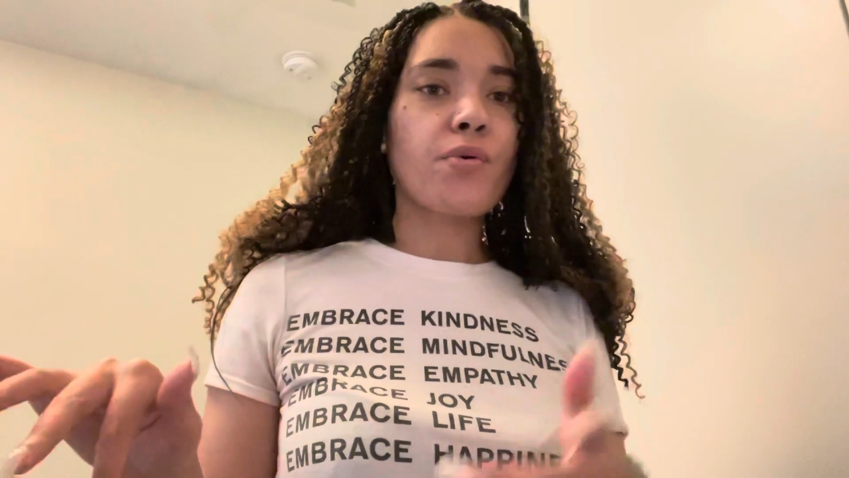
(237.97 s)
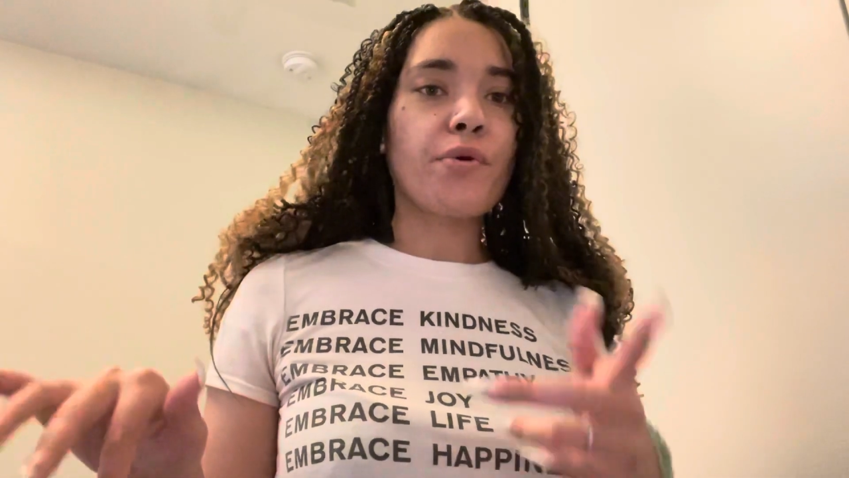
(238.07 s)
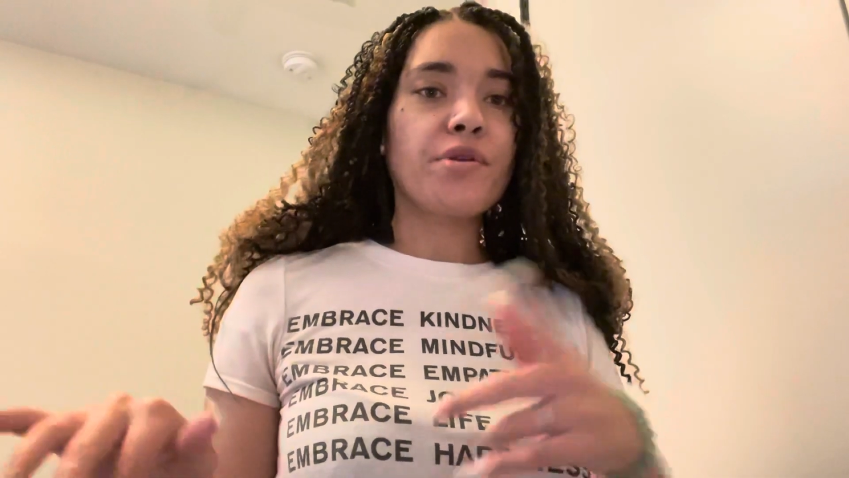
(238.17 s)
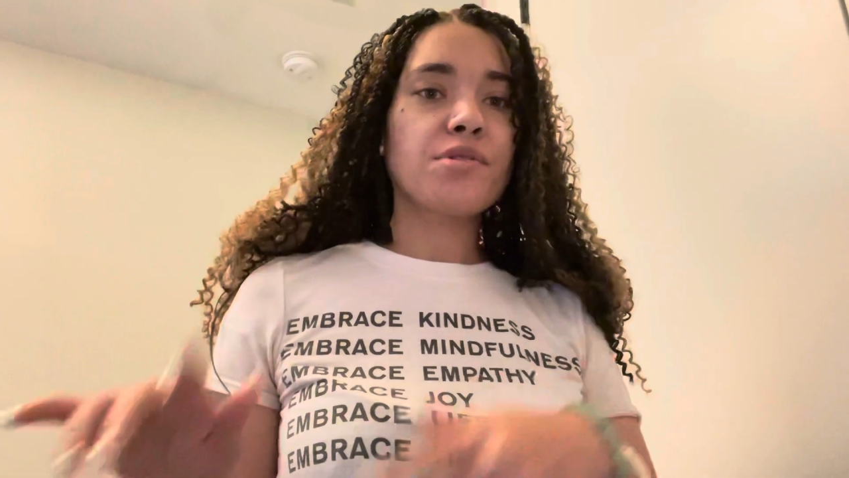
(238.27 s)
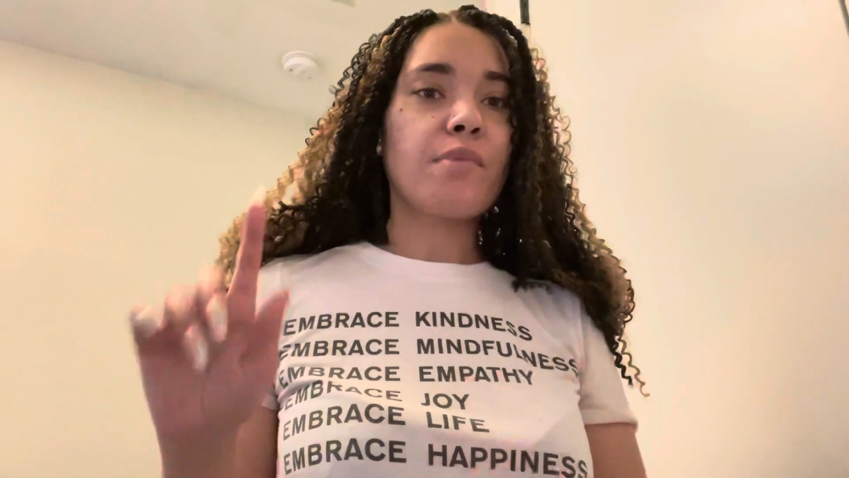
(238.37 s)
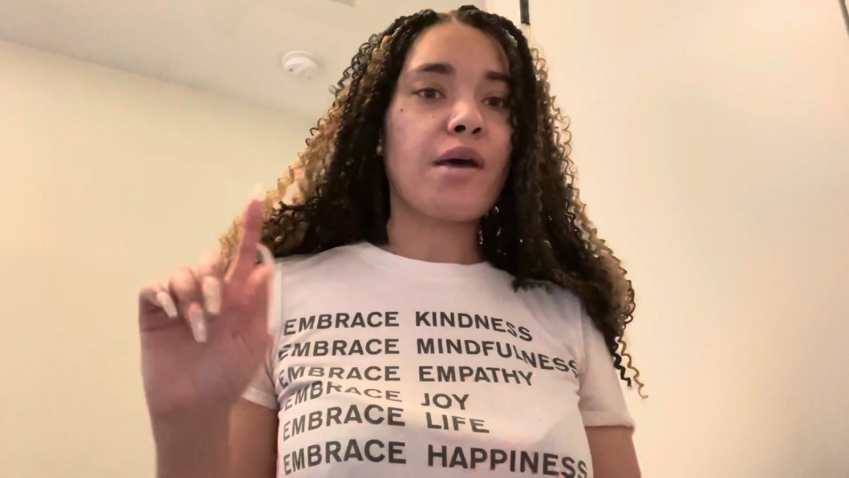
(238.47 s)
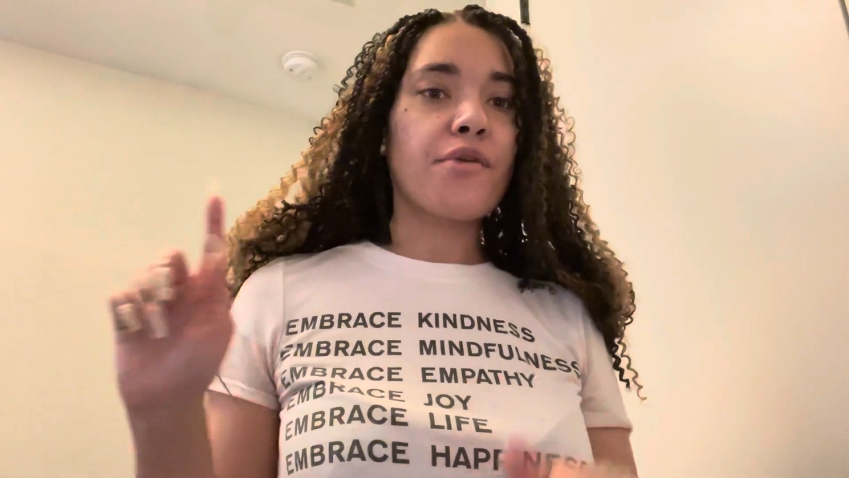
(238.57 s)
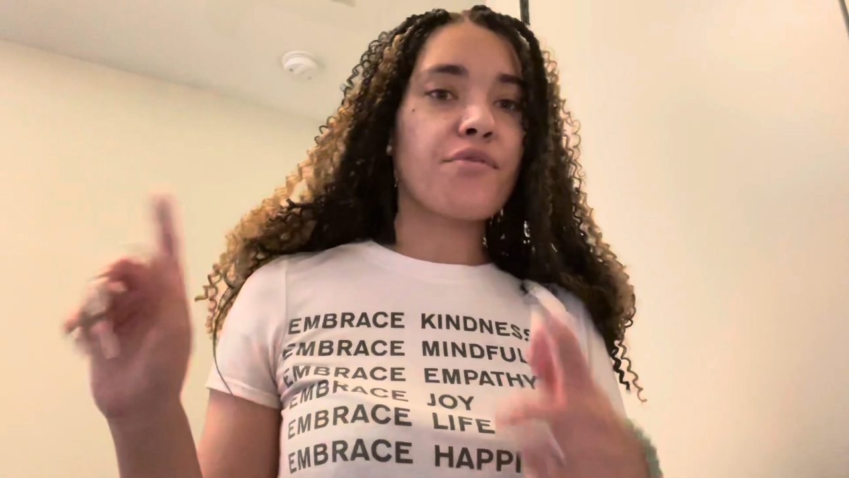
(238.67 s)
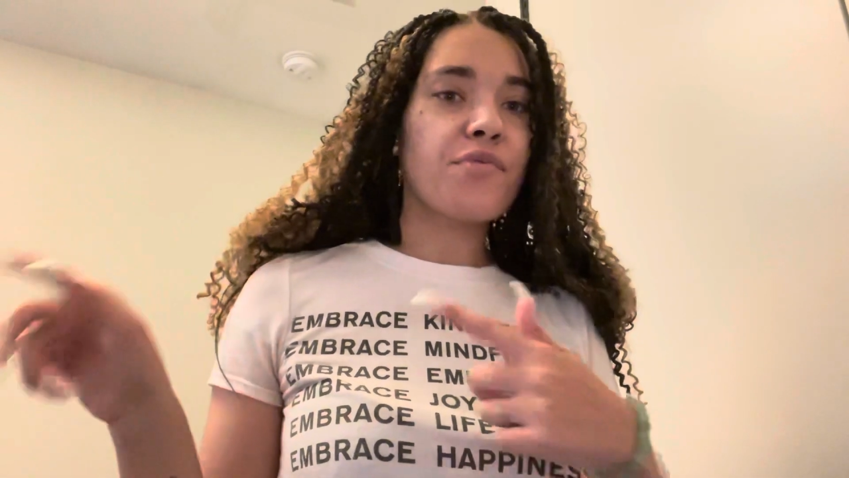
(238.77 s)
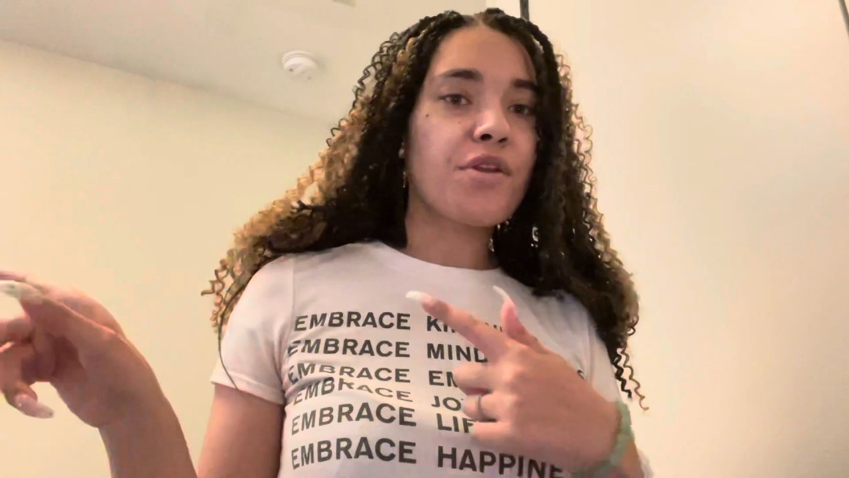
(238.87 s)
according to my
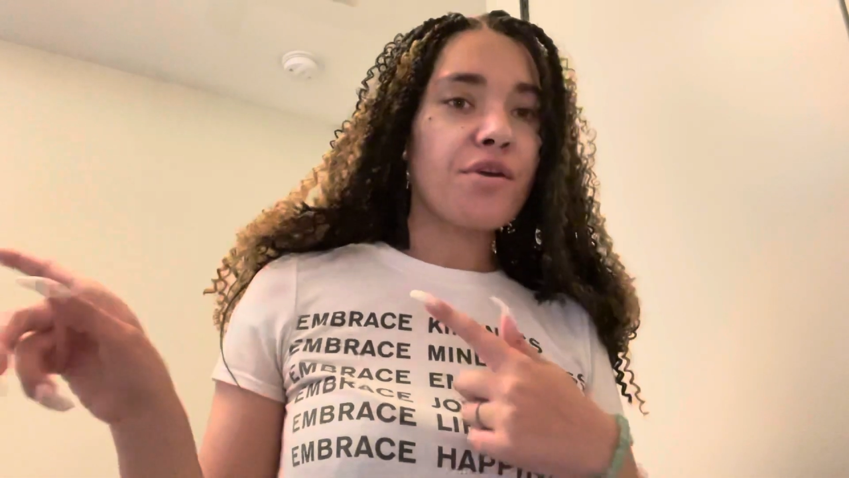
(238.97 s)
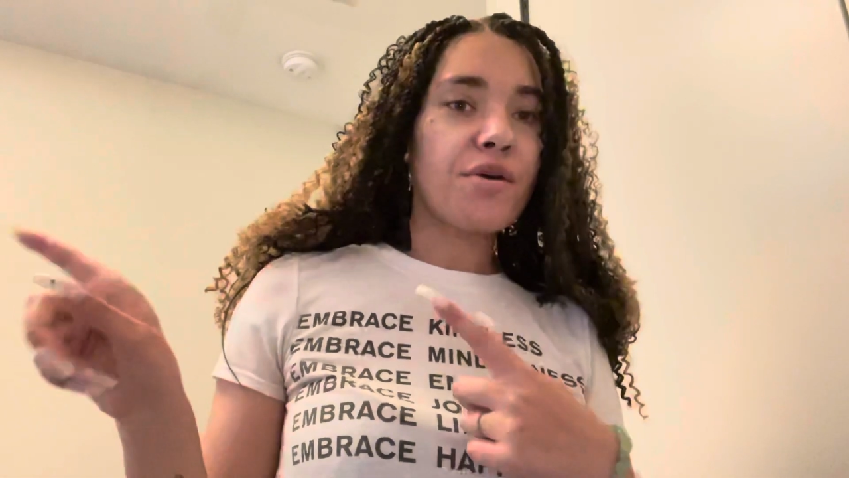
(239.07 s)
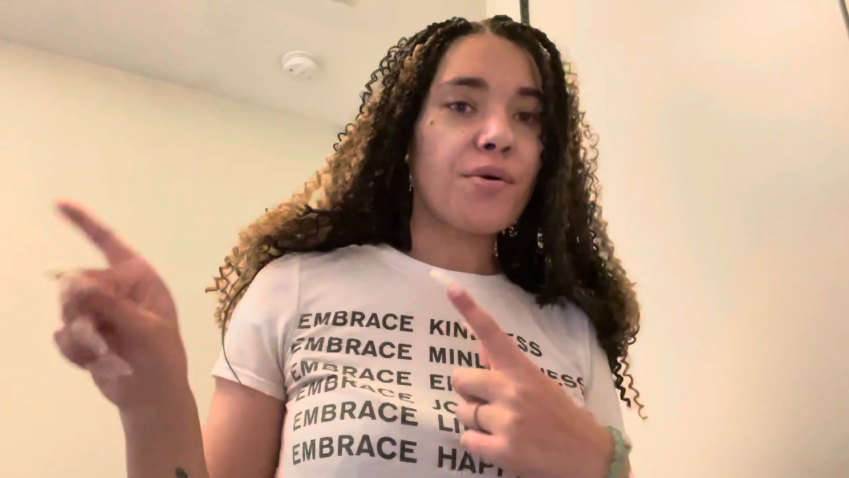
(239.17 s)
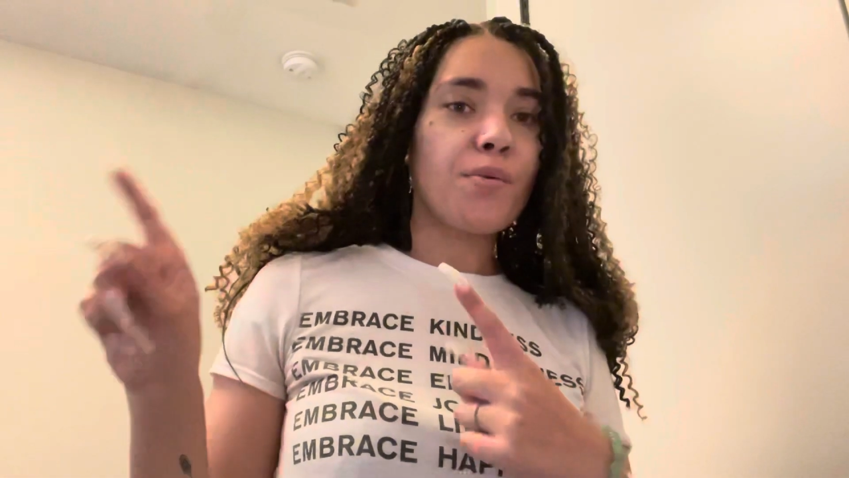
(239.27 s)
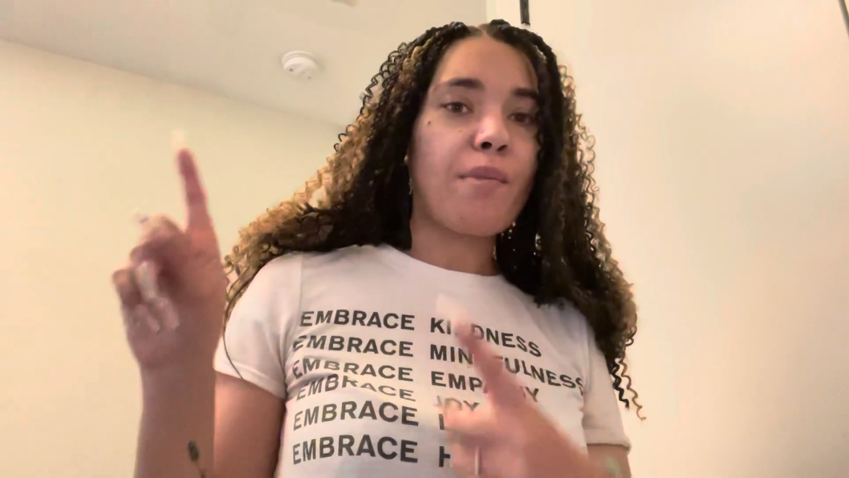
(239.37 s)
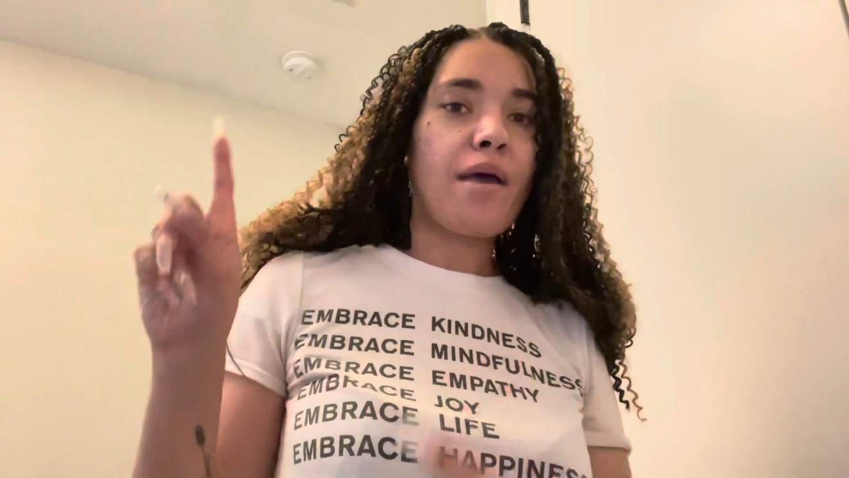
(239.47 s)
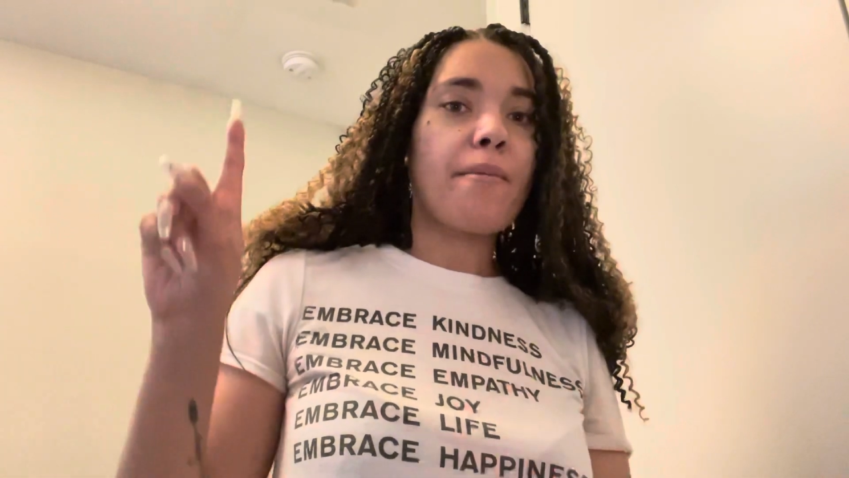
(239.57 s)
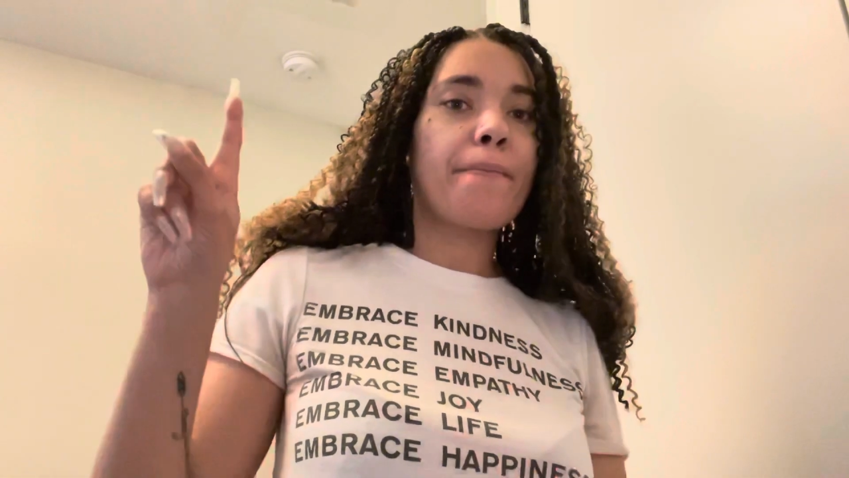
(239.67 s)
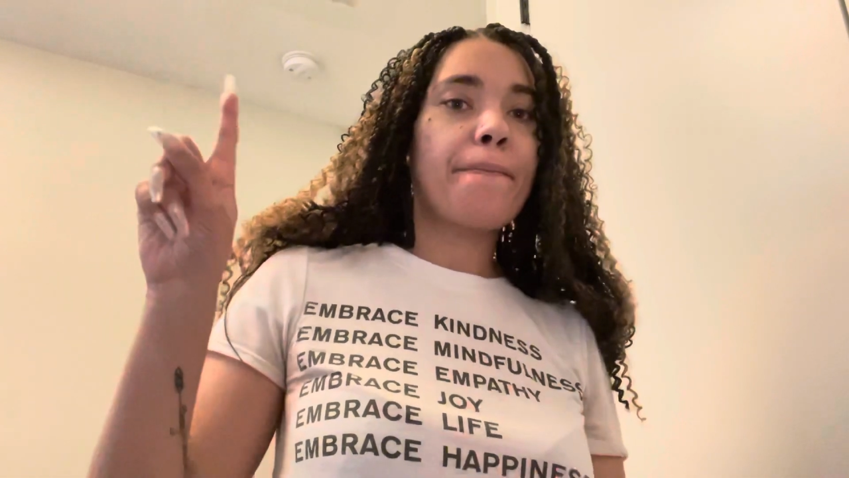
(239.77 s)
other video my